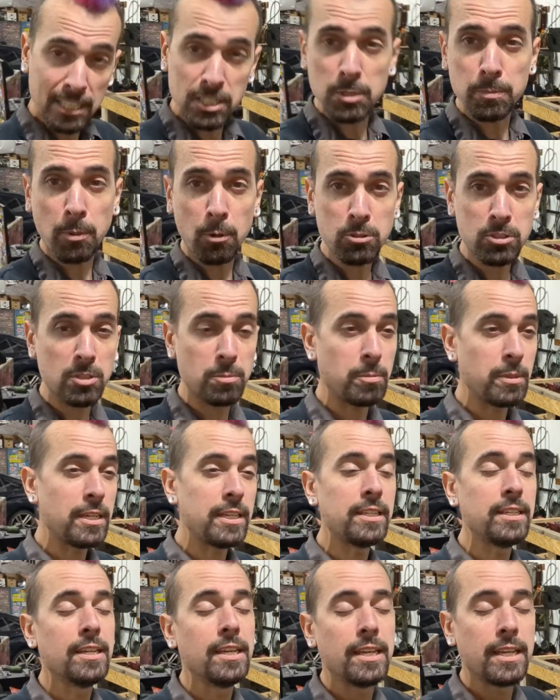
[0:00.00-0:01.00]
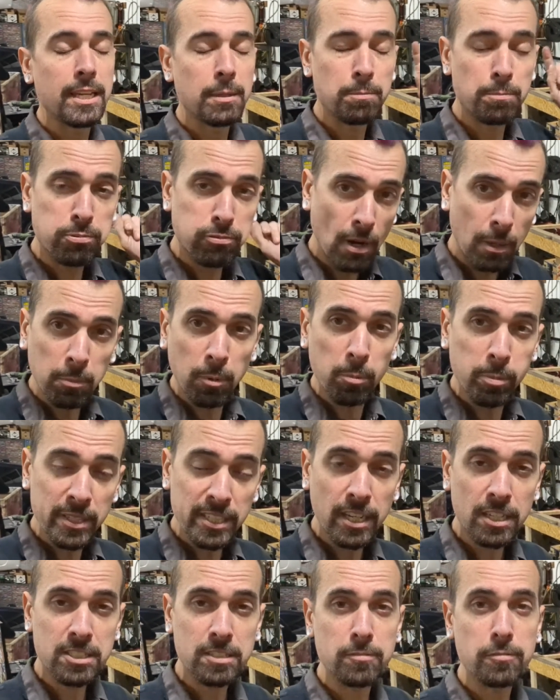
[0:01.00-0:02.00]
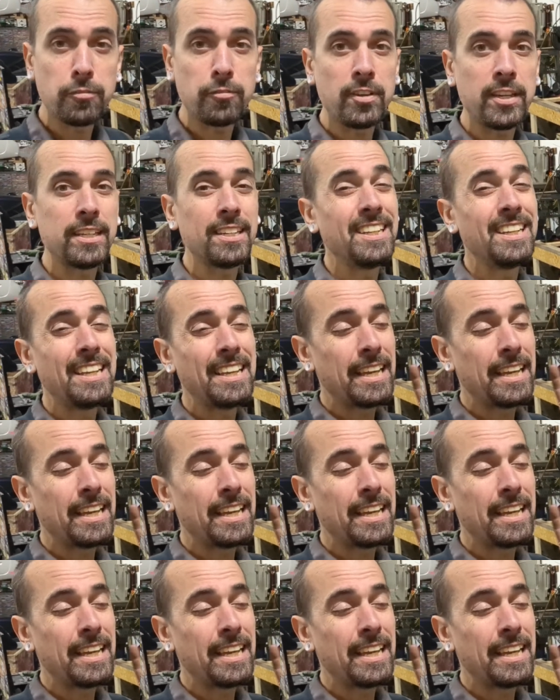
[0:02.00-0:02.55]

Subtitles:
supposed to be, it probably doesn't fit,